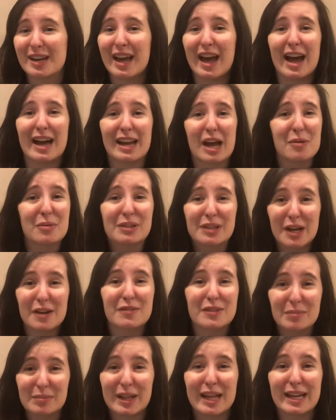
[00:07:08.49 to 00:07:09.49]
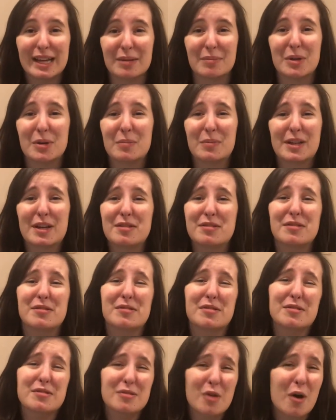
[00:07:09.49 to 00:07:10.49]
and I would love to play him because he's
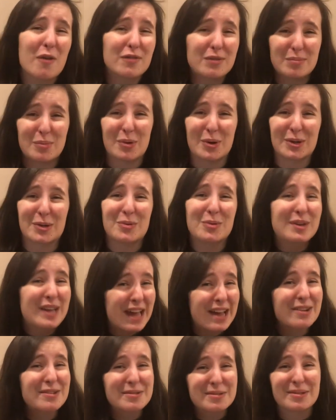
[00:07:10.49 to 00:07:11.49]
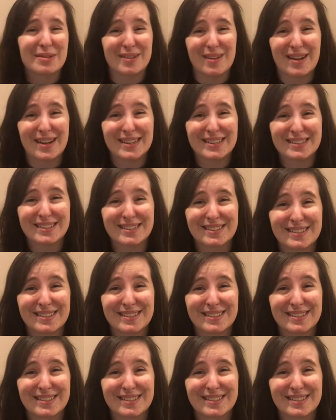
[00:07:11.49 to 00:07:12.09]
a soft boy who cares a lot.